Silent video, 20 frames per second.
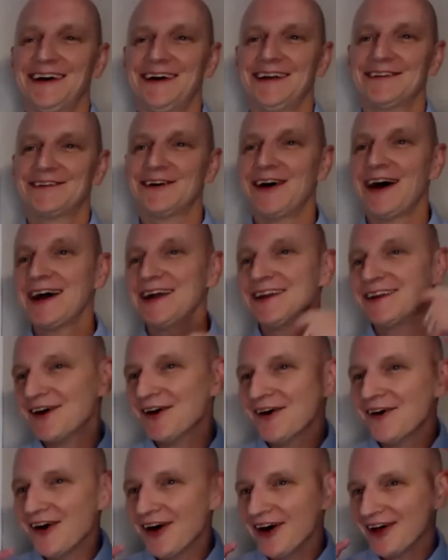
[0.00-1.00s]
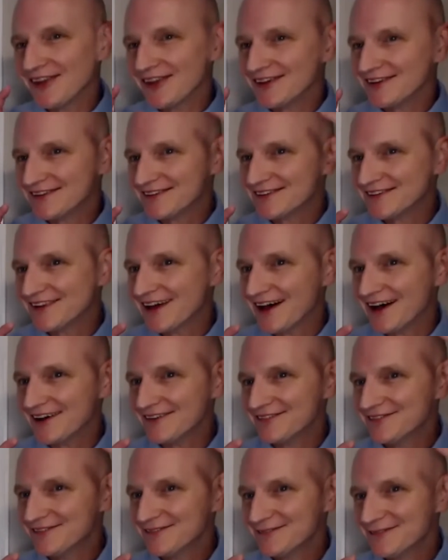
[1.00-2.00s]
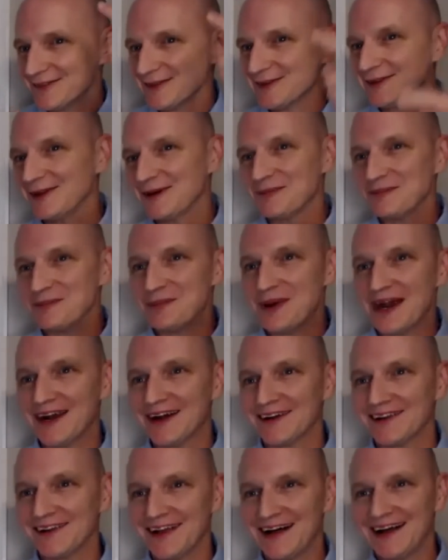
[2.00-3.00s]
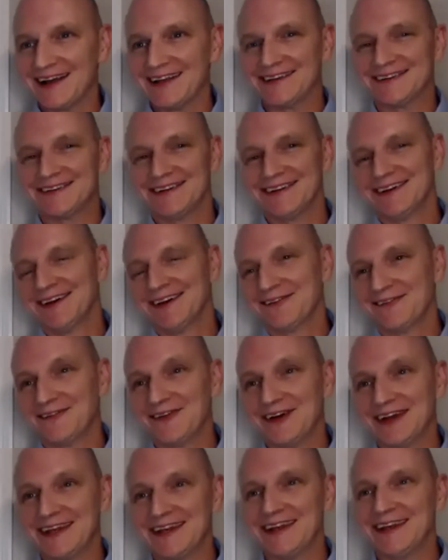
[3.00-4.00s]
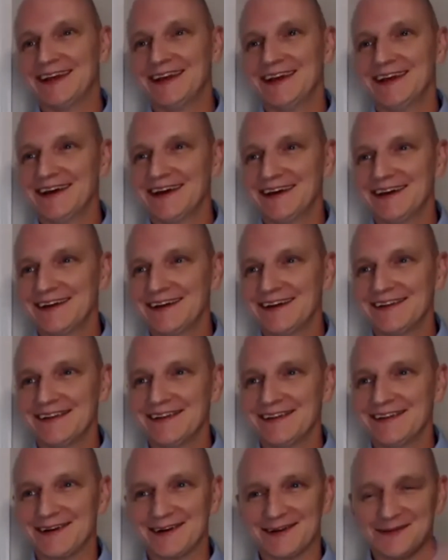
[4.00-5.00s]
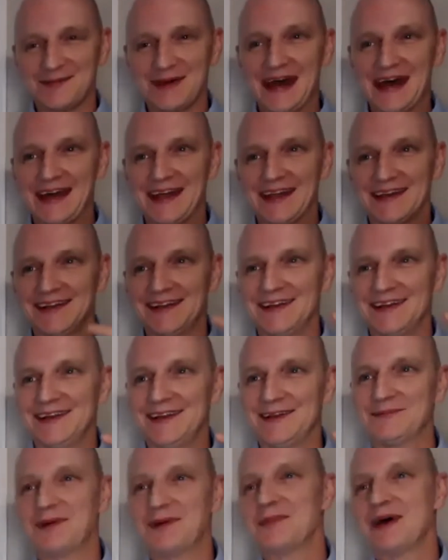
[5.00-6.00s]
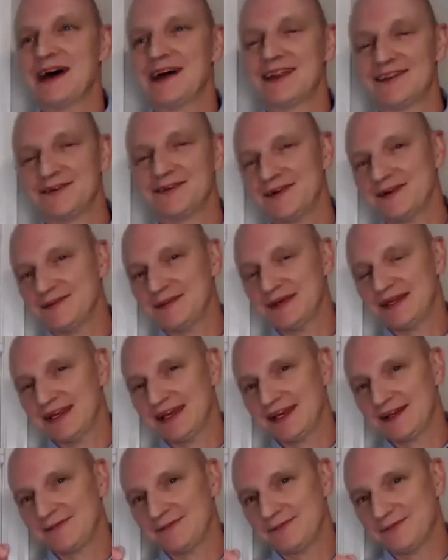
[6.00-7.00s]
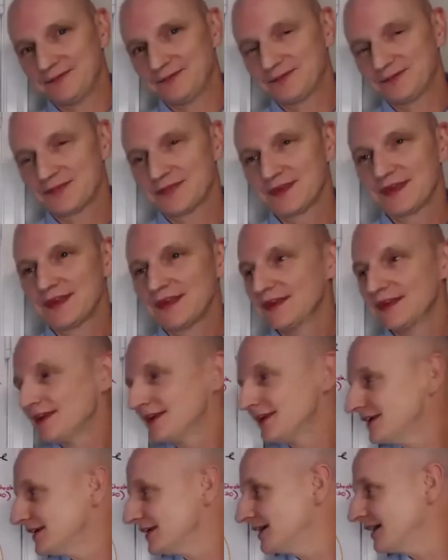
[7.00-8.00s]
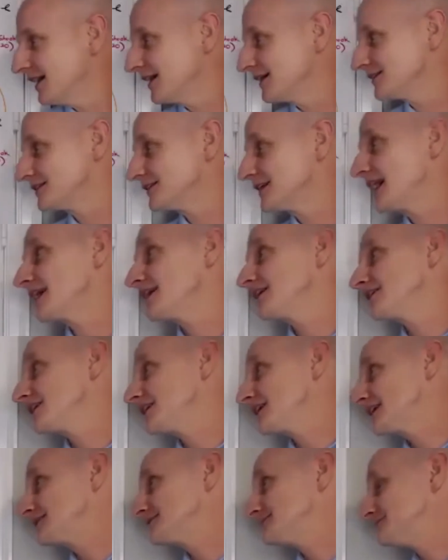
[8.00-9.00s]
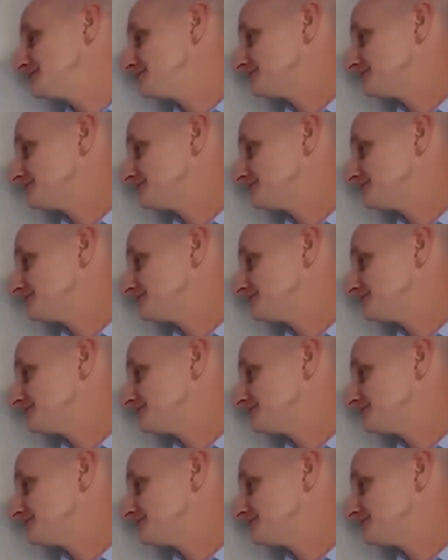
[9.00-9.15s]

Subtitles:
So I know all this stuff, and I'm paralyzed when there's a bat in my bathroom at midnight on Saturday.